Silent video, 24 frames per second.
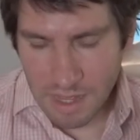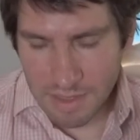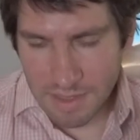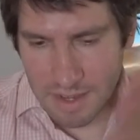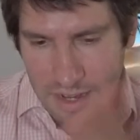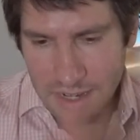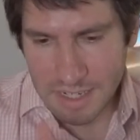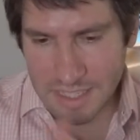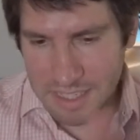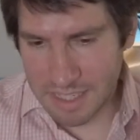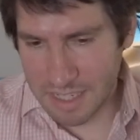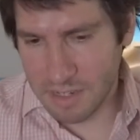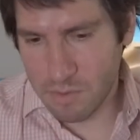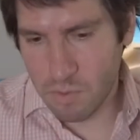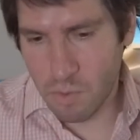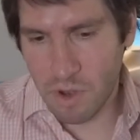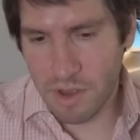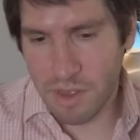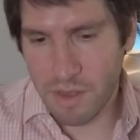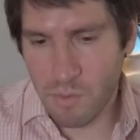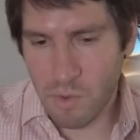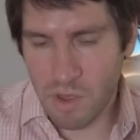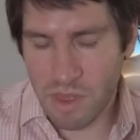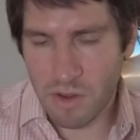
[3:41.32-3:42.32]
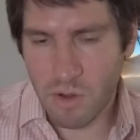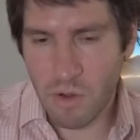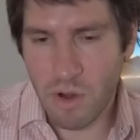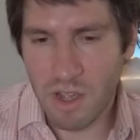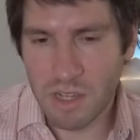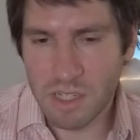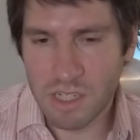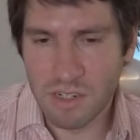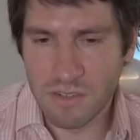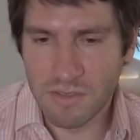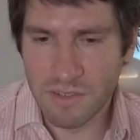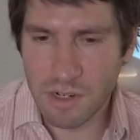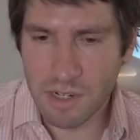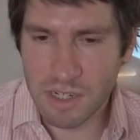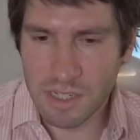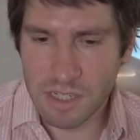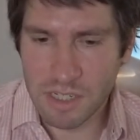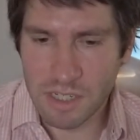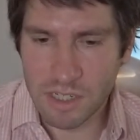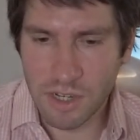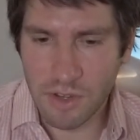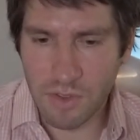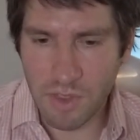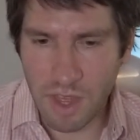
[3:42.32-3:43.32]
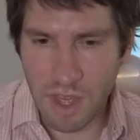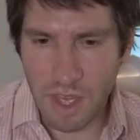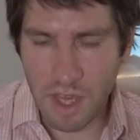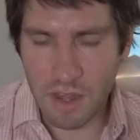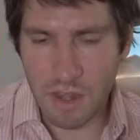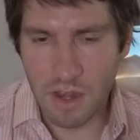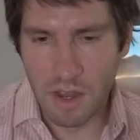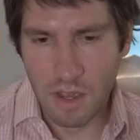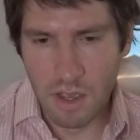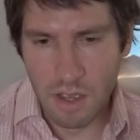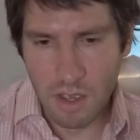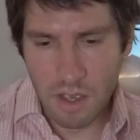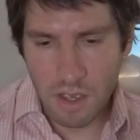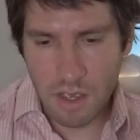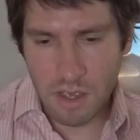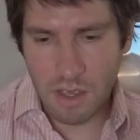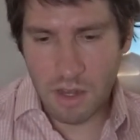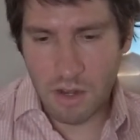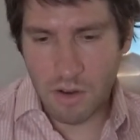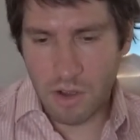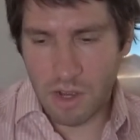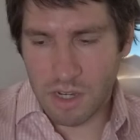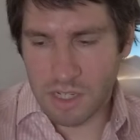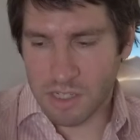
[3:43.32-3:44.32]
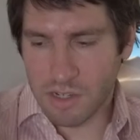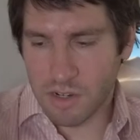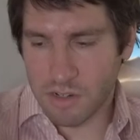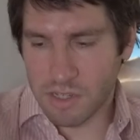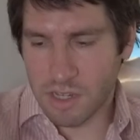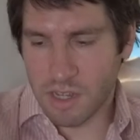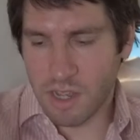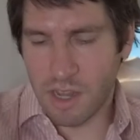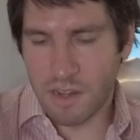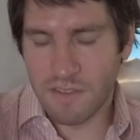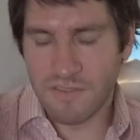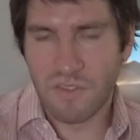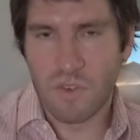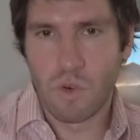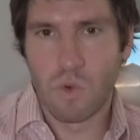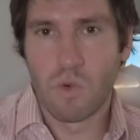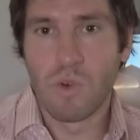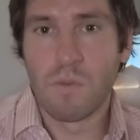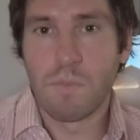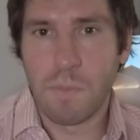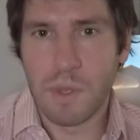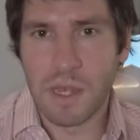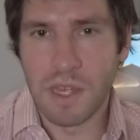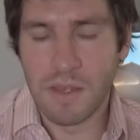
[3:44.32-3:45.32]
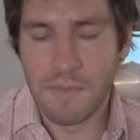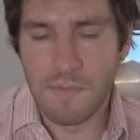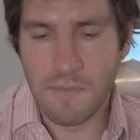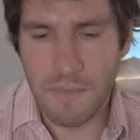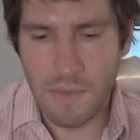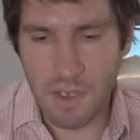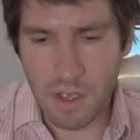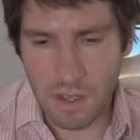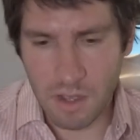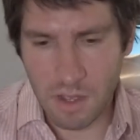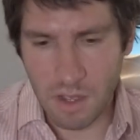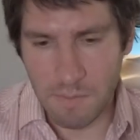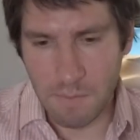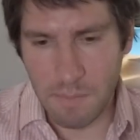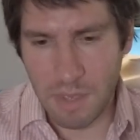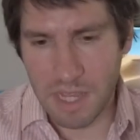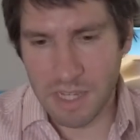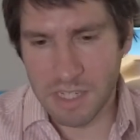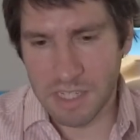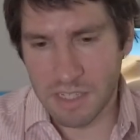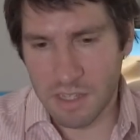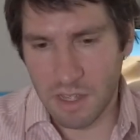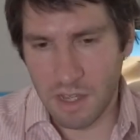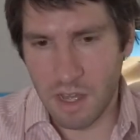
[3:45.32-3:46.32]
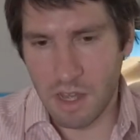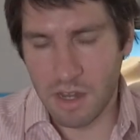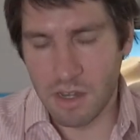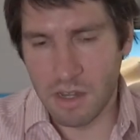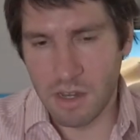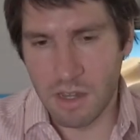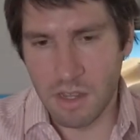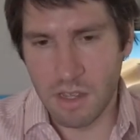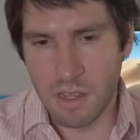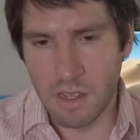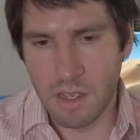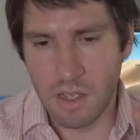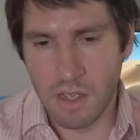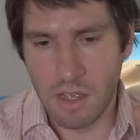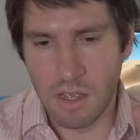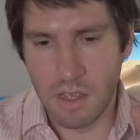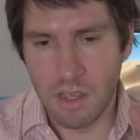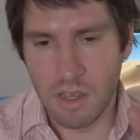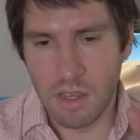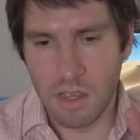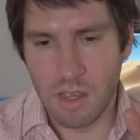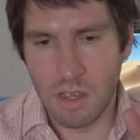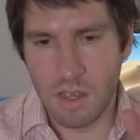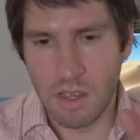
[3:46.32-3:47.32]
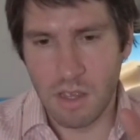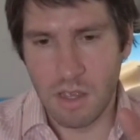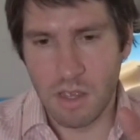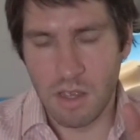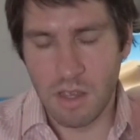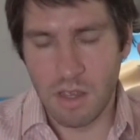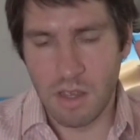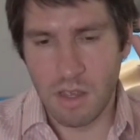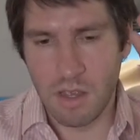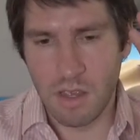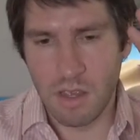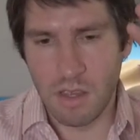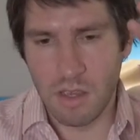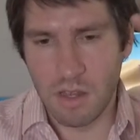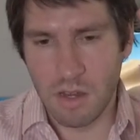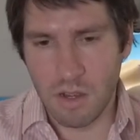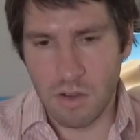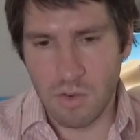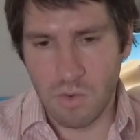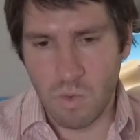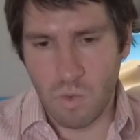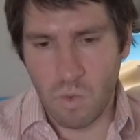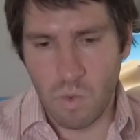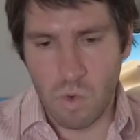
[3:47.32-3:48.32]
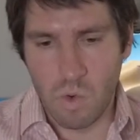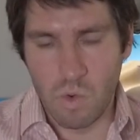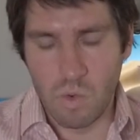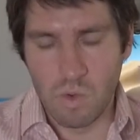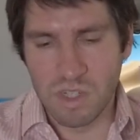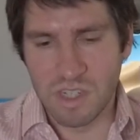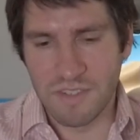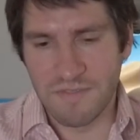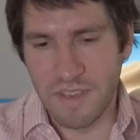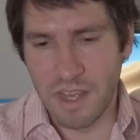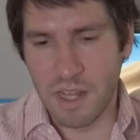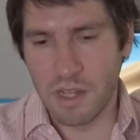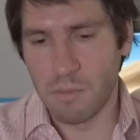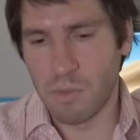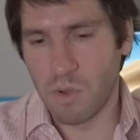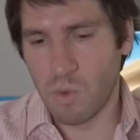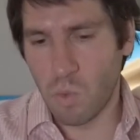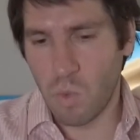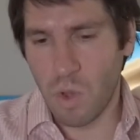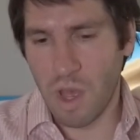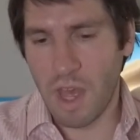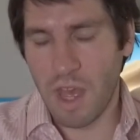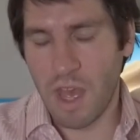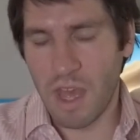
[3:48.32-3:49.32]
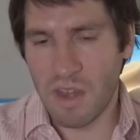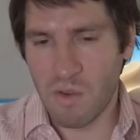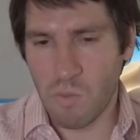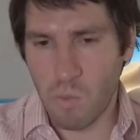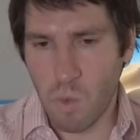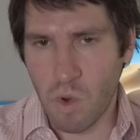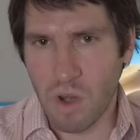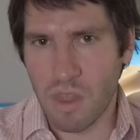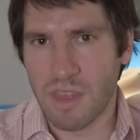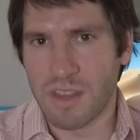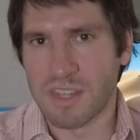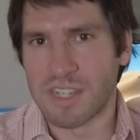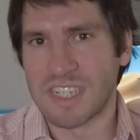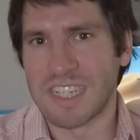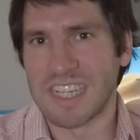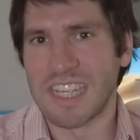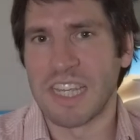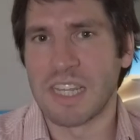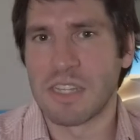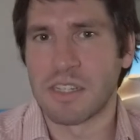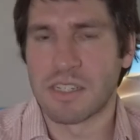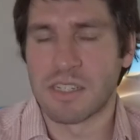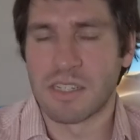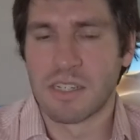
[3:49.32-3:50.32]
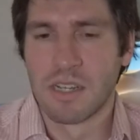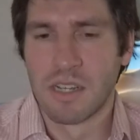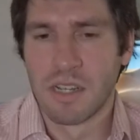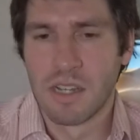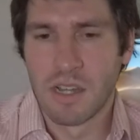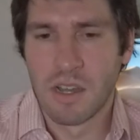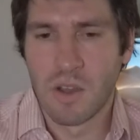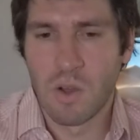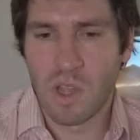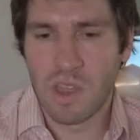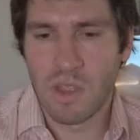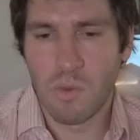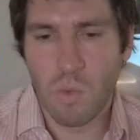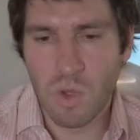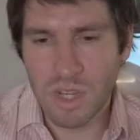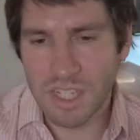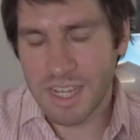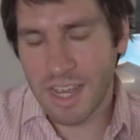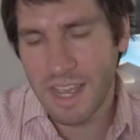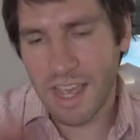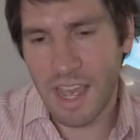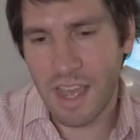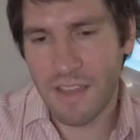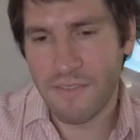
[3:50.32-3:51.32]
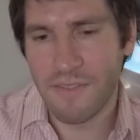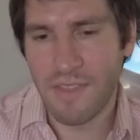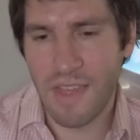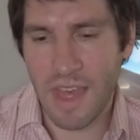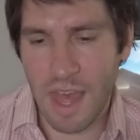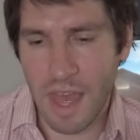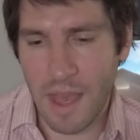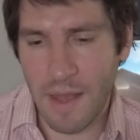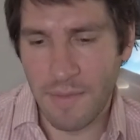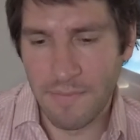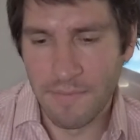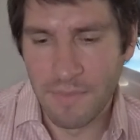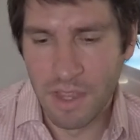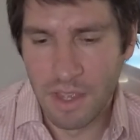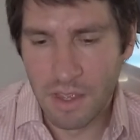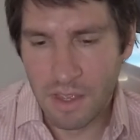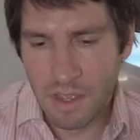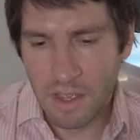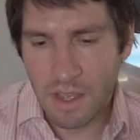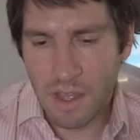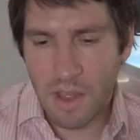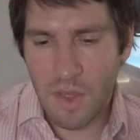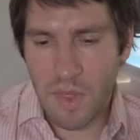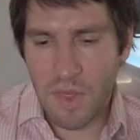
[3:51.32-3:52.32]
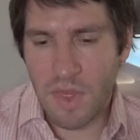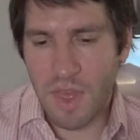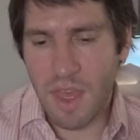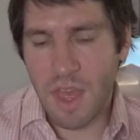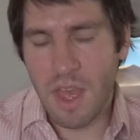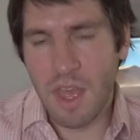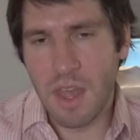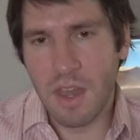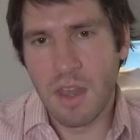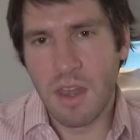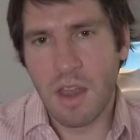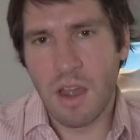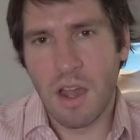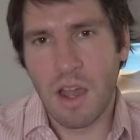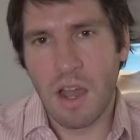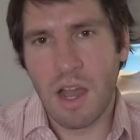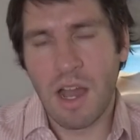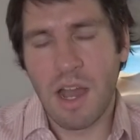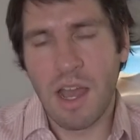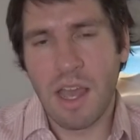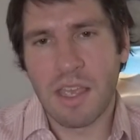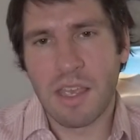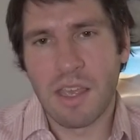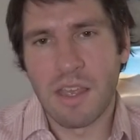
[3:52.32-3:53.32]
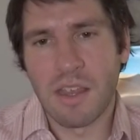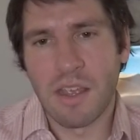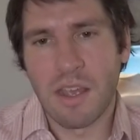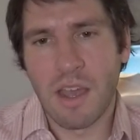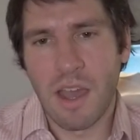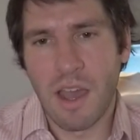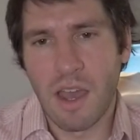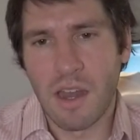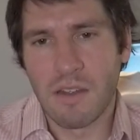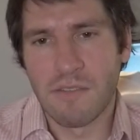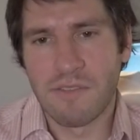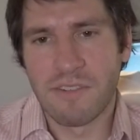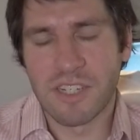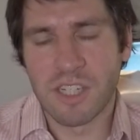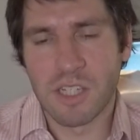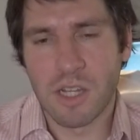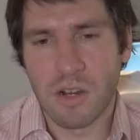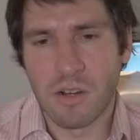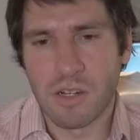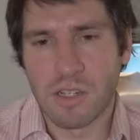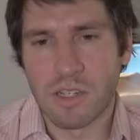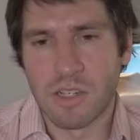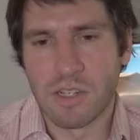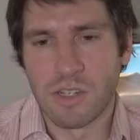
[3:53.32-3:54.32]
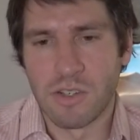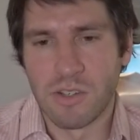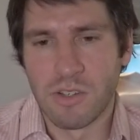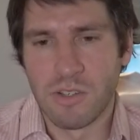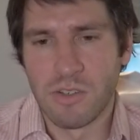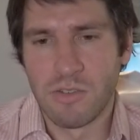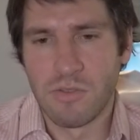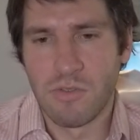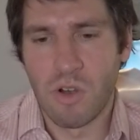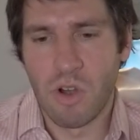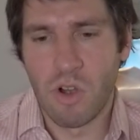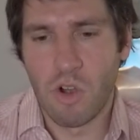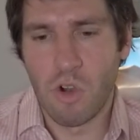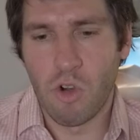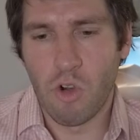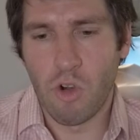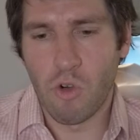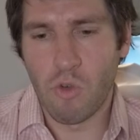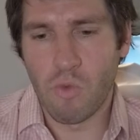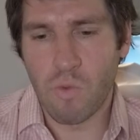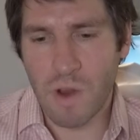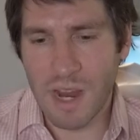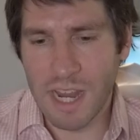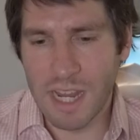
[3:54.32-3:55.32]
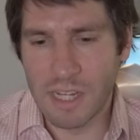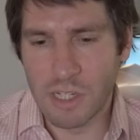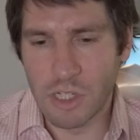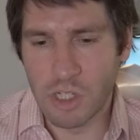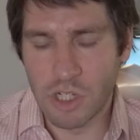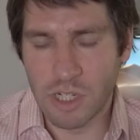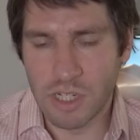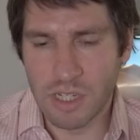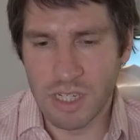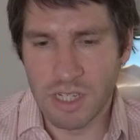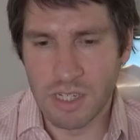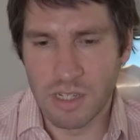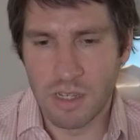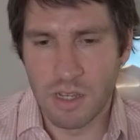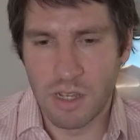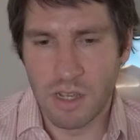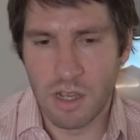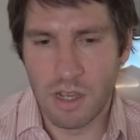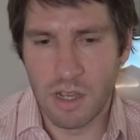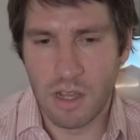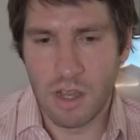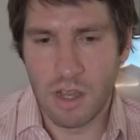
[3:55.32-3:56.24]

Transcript: and then I see where, where the crossover is. So then, you know, I start to kind of group it based on, you know, who's available when and what are the scenes. And then once I have that, then I can kind of start to arrange it